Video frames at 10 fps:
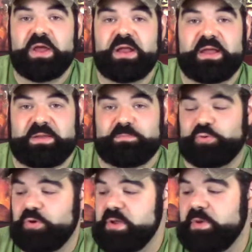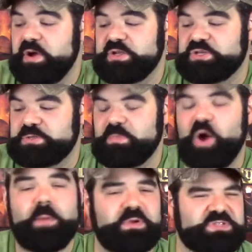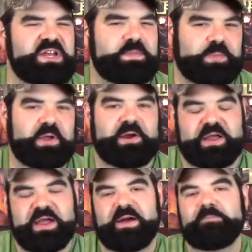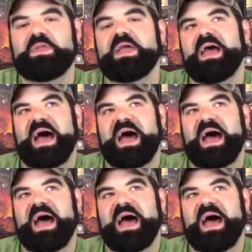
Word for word: it at pretty much almost any player count.